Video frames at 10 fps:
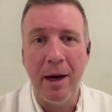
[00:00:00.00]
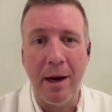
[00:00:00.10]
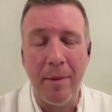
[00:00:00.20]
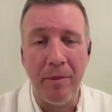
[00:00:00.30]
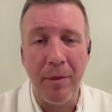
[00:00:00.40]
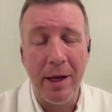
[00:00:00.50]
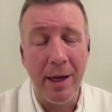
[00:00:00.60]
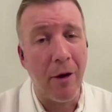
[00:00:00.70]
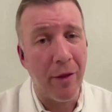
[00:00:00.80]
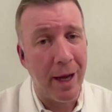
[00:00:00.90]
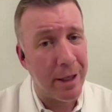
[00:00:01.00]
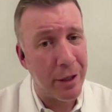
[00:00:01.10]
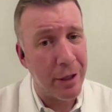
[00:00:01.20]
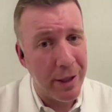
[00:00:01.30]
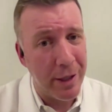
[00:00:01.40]
Now, that
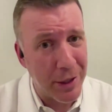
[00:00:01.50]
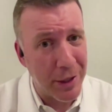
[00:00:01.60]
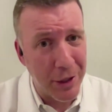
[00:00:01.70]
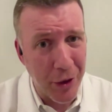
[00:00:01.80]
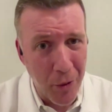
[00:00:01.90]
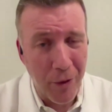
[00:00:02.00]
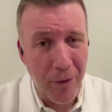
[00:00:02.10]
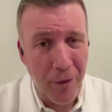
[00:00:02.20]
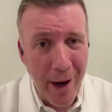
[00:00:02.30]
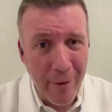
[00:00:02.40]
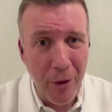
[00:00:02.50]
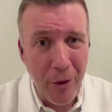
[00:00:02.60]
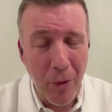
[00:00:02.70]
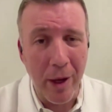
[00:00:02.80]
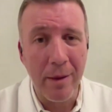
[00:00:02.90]
doesn't necessarily work for
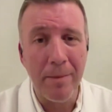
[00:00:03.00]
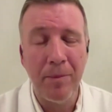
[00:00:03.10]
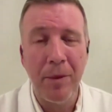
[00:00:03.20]
everyone